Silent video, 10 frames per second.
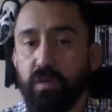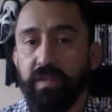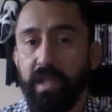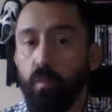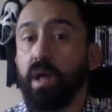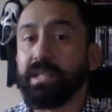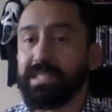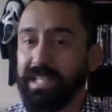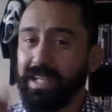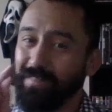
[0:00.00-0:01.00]
they want to
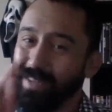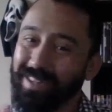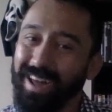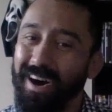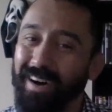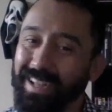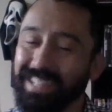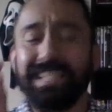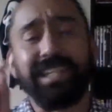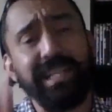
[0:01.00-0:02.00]
give you, the audience,
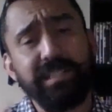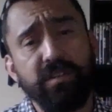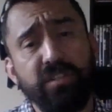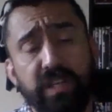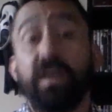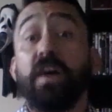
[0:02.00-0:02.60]
a nice little treat